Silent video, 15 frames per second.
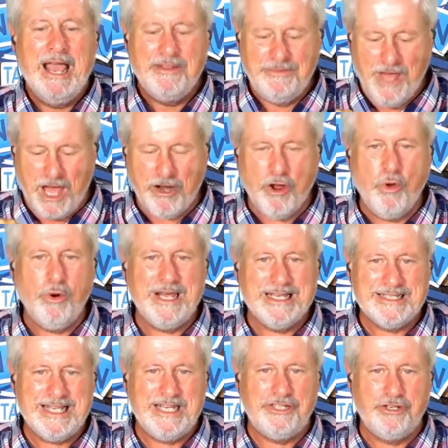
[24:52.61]
Not only
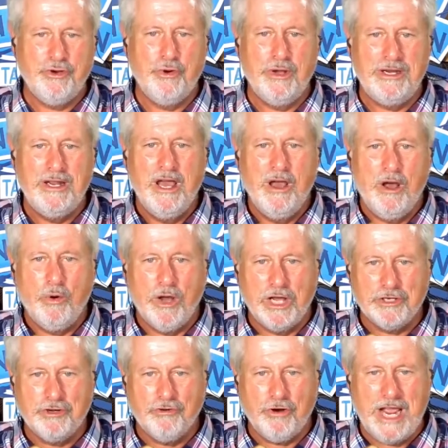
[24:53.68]
is he doing
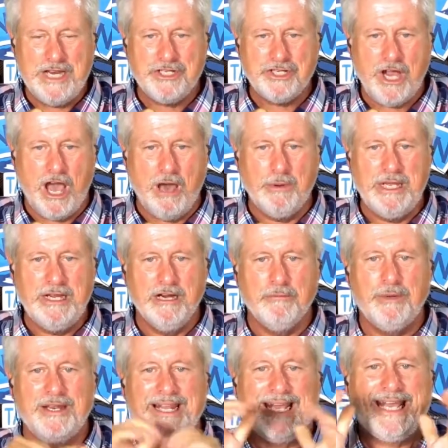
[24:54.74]
a great job here,
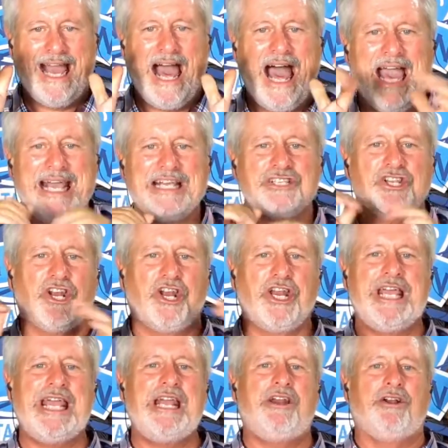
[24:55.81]
but the guy is
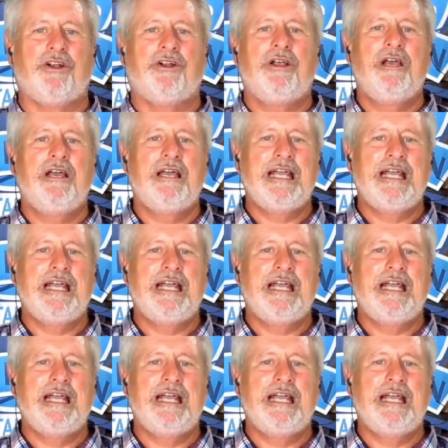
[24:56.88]
leader